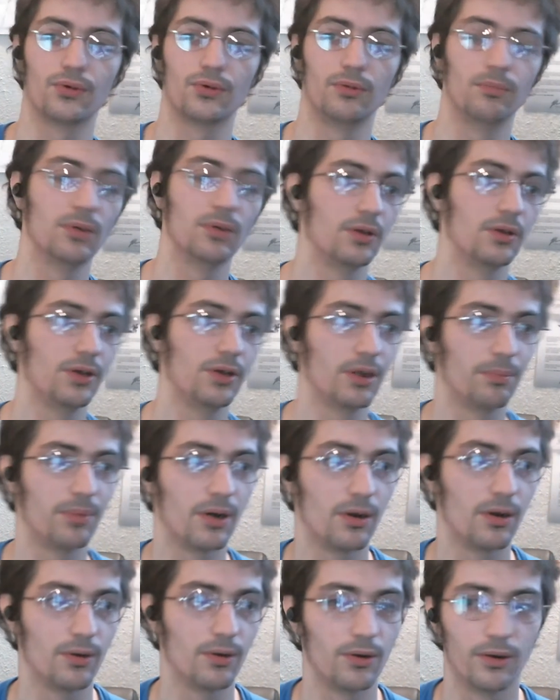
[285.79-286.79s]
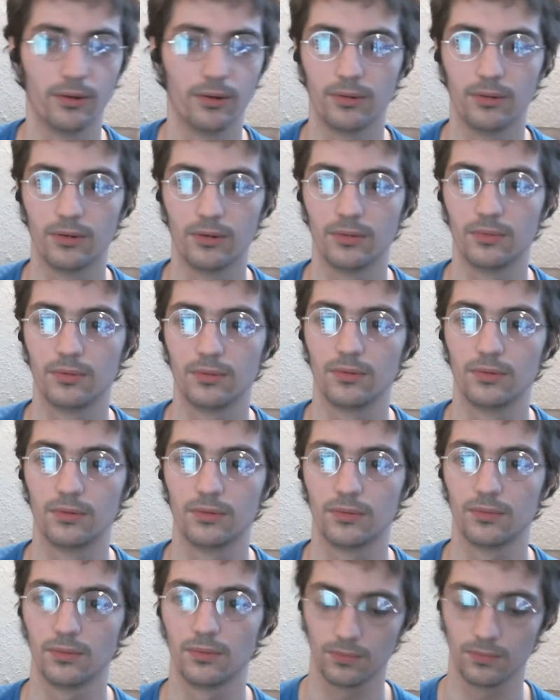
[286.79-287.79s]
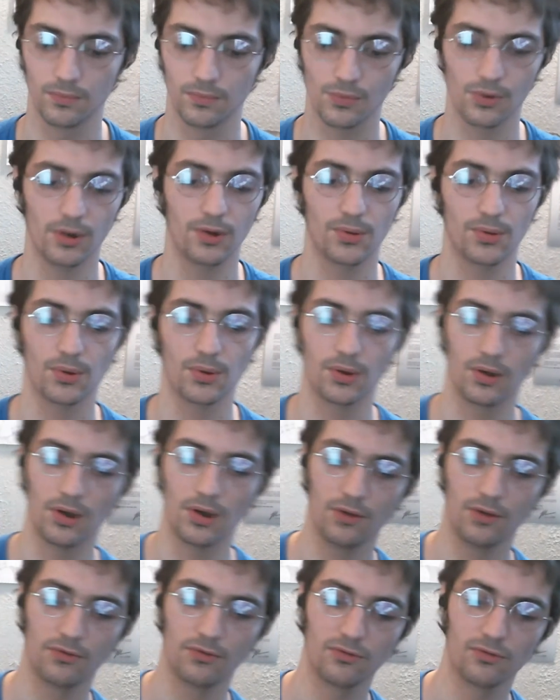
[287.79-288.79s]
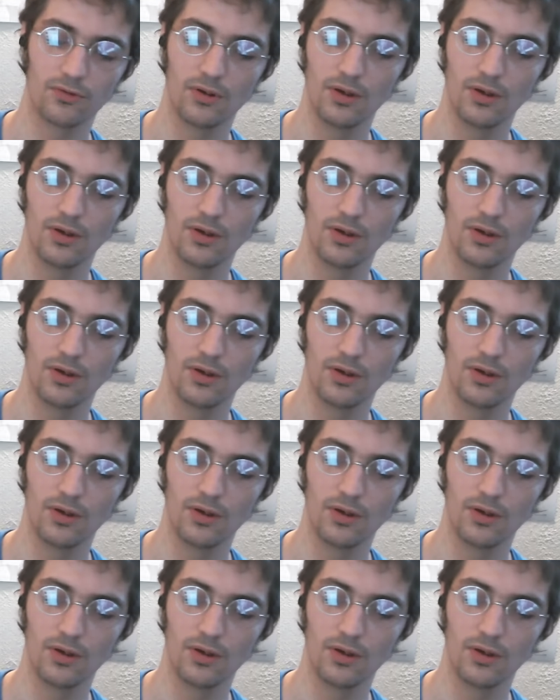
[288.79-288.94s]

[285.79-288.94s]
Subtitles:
milliamp hour charging case.